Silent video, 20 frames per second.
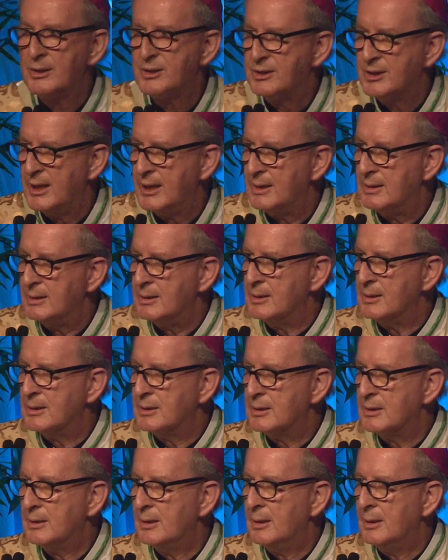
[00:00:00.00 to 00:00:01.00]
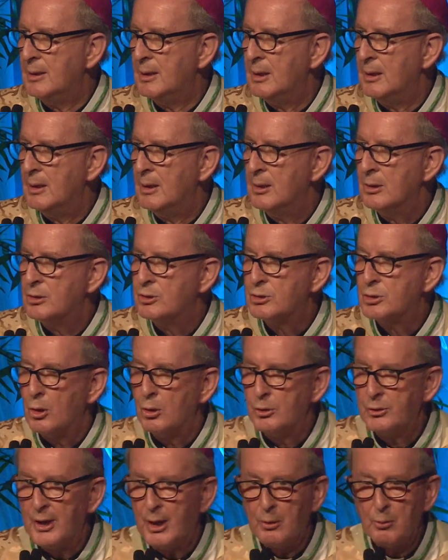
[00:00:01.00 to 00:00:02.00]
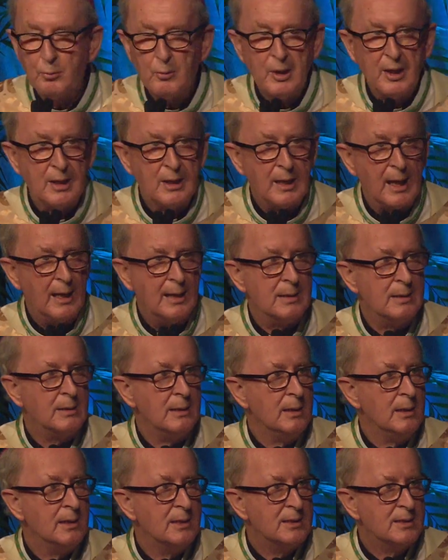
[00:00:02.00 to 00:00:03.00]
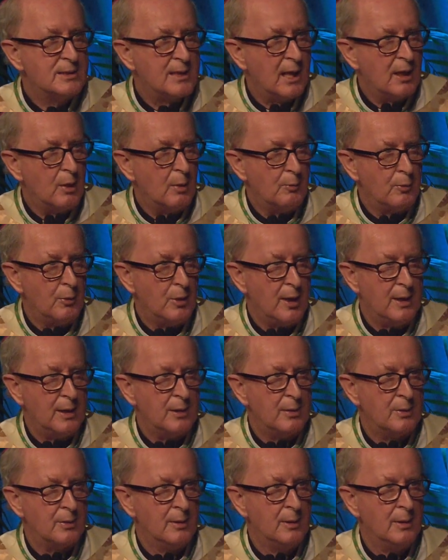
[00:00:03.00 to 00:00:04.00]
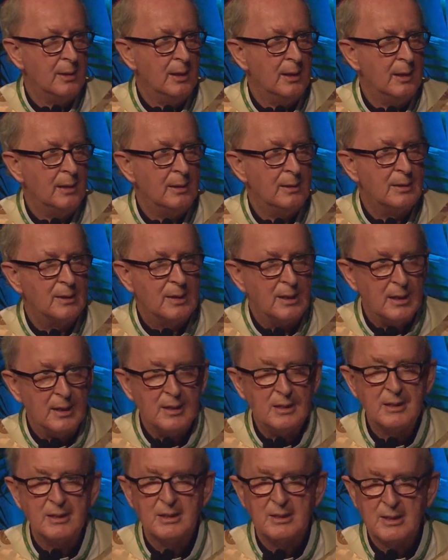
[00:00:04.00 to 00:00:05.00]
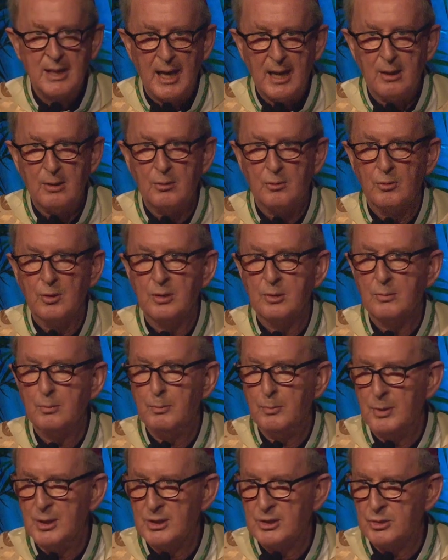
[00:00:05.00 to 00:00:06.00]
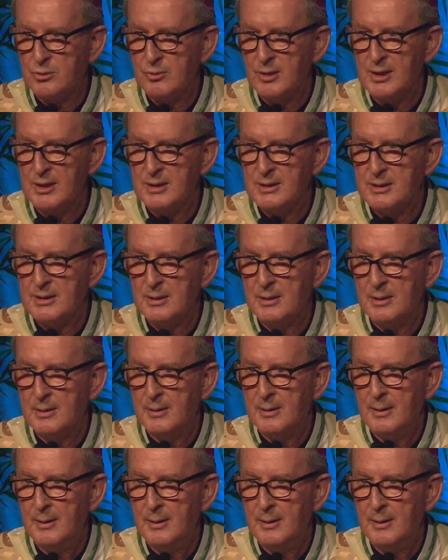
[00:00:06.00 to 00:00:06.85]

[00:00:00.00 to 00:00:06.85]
our sins so that we can celebrate these sacred mysteries.